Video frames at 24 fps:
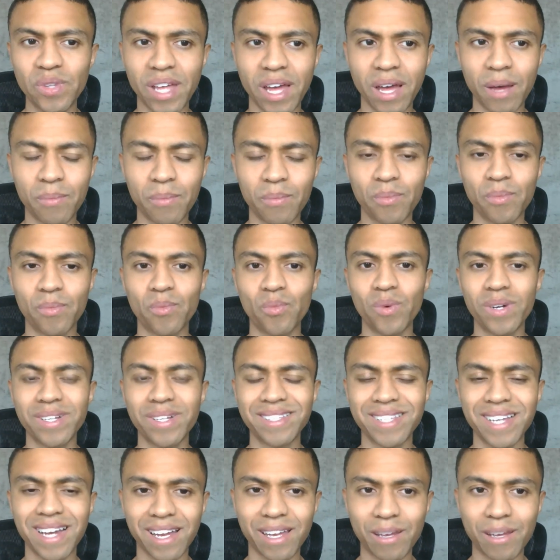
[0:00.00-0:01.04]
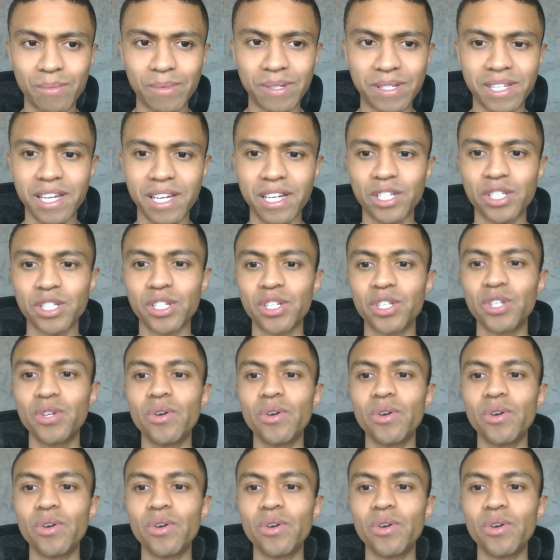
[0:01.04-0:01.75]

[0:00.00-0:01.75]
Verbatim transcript: them with documentation.